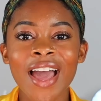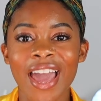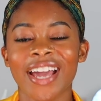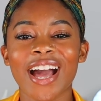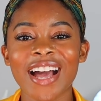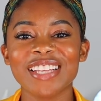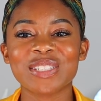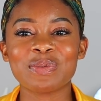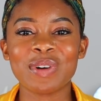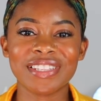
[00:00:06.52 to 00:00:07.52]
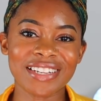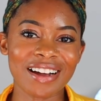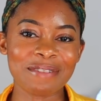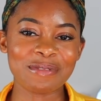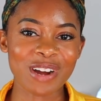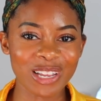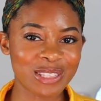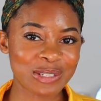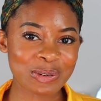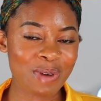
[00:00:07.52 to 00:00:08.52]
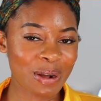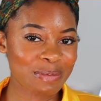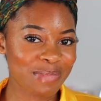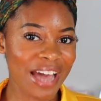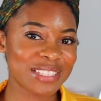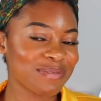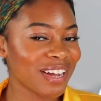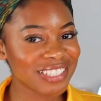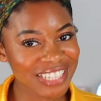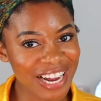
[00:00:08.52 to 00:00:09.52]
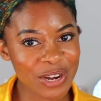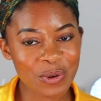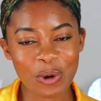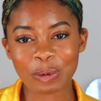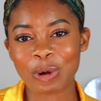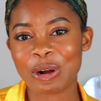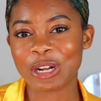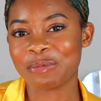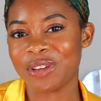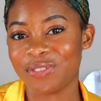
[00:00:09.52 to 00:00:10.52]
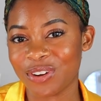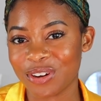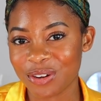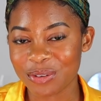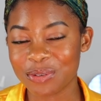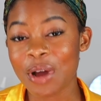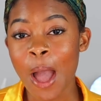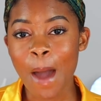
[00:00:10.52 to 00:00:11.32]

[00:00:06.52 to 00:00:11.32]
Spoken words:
Hey guys, what's up? What it do? Welcome back to my channel, or welcome if you're new.